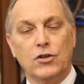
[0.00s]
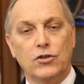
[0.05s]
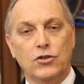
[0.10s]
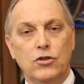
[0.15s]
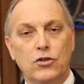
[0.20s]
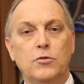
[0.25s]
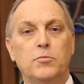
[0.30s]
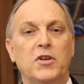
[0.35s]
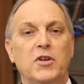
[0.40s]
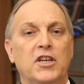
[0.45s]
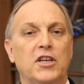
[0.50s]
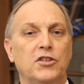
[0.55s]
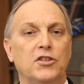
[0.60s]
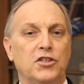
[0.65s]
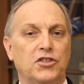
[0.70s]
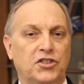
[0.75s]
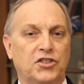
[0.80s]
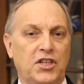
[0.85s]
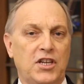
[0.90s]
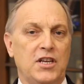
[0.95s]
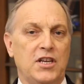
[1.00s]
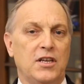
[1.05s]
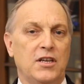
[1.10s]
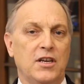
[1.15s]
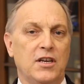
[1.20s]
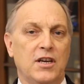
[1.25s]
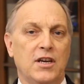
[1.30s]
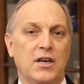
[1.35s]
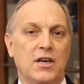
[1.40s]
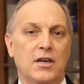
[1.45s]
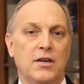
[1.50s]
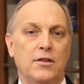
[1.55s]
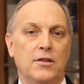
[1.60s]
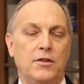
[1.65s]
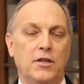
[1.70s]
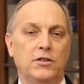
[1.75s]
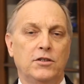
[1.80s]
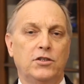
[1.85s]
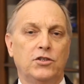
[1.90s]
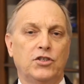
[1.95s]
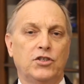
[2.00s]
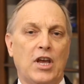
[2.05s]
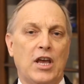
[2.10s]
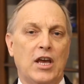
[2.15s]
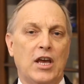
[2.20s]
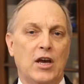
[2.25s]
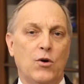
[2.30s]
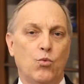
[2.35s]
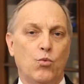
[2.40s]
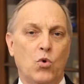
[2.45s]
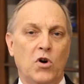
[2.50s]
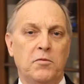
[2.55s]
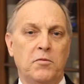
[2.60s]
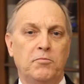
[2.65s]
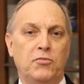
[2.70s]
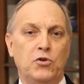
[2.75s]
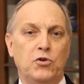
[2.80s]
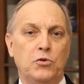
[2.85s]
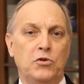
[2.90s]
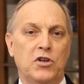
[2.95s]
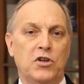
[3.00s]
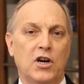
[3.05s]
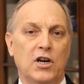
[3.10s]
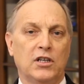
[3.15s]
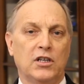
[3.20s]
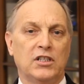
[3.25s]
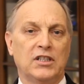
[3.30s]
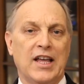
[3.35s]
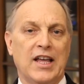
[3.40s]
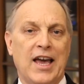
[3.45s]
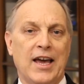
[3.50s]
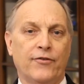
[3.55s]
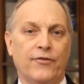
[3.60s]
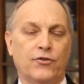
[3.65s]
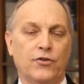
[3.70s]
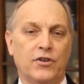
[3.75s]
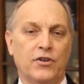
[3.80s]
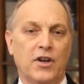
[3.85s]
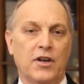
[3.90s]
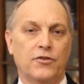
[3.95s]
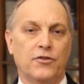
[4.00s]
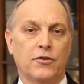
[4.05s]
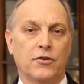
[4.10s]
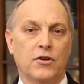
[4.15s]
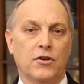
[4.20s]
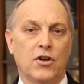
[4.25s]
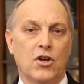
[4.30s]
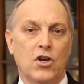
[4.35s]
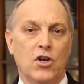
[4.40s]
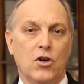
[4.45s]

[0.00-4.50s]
So you begin to see this is one boondoggle after another.